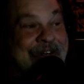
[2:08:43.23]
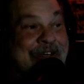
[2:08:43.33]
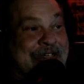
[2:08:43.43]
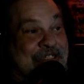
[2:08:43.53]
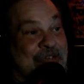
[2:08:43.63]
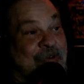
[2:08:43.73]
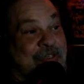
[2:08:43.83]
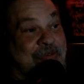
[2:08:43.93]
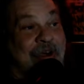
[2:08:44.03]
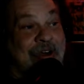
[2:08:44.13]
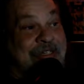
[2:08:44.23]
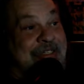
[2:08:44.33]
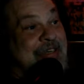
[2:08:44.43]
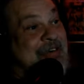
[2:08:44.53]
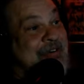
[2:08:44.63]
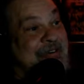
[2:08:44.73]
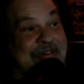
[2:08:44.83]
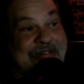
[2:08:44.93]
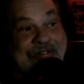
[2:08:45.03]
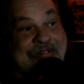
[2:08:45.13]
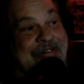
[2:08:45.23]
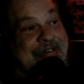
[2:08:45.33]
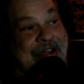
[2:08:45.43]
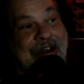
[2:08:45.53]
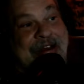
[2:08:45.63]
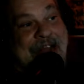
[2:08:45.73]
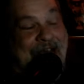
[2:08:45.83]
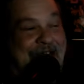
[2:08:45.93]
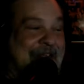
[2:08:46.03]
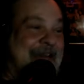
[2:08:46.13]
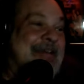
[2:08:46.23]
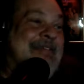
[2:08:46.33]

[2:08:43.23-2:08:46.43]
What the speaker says: And George Washington annihilated